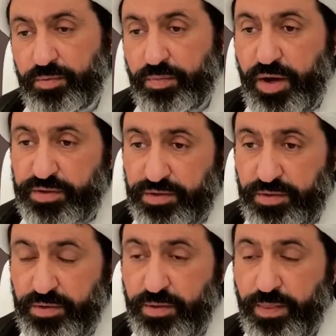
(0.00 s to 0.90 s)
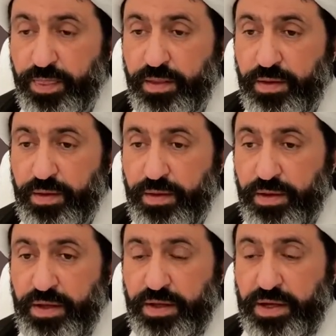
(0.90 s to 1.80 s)
But
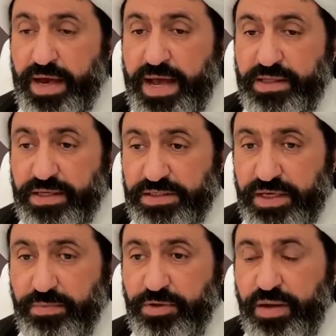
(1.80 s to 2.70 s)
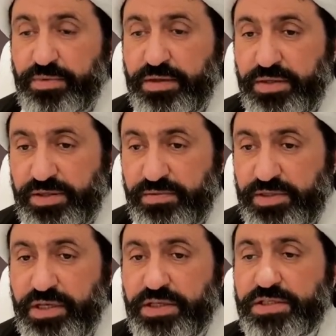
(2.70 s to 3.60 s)
at the same time that this, we
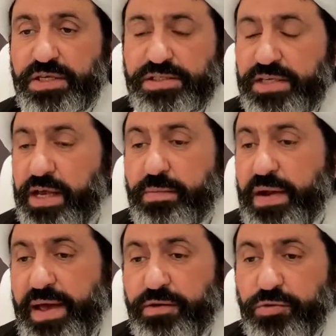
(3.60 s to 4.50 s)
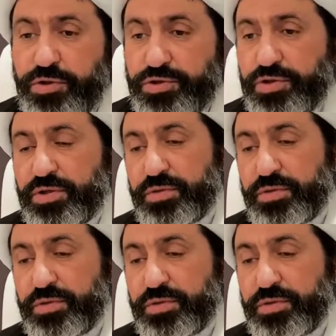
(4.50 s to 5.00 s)
say this is the same language